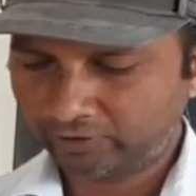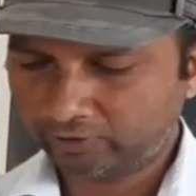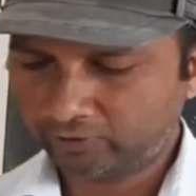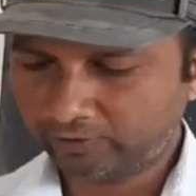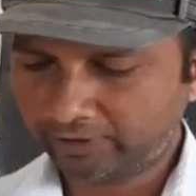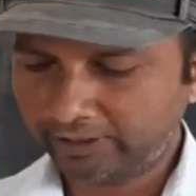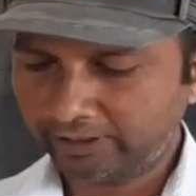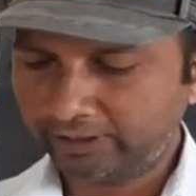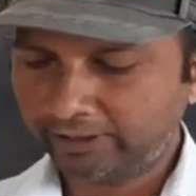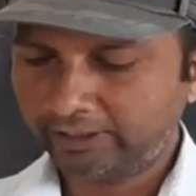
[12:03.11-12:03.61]

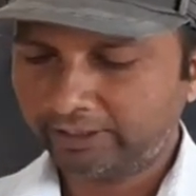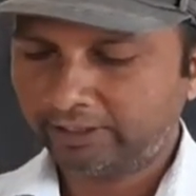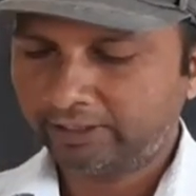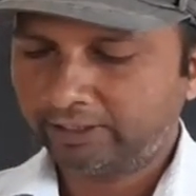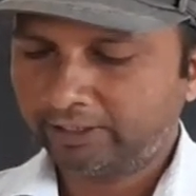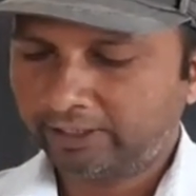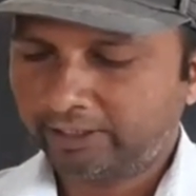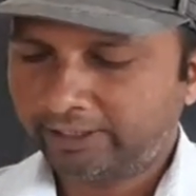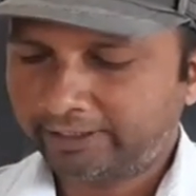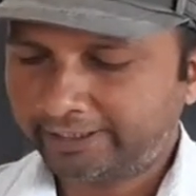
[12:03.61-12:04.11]
Okay,
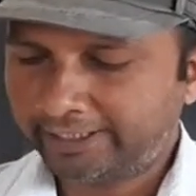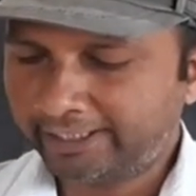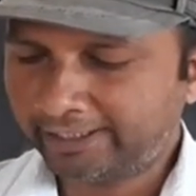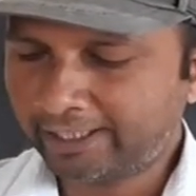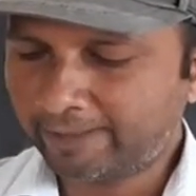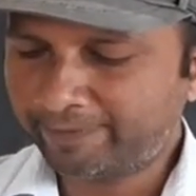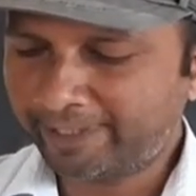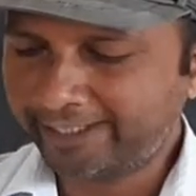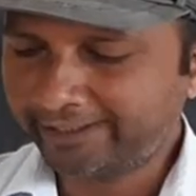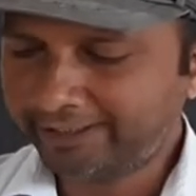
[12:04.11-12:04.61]
take
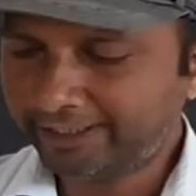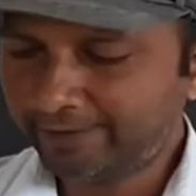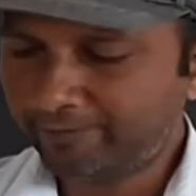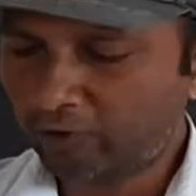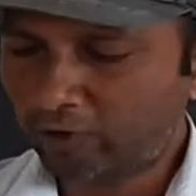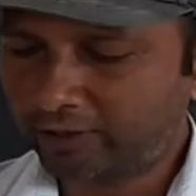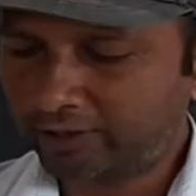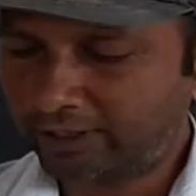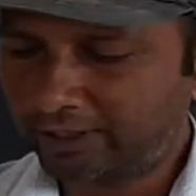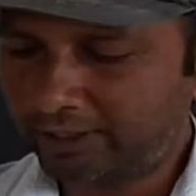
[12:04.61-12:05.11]
a plastic
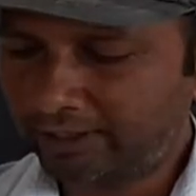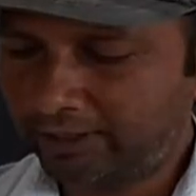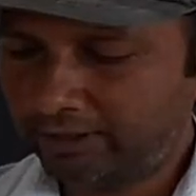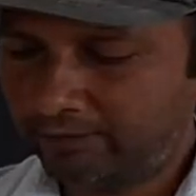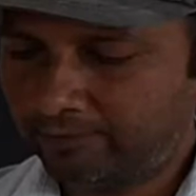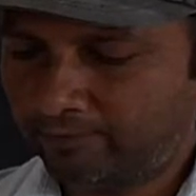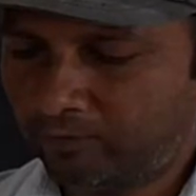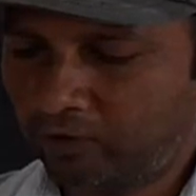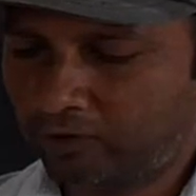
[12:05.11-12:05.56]
bottle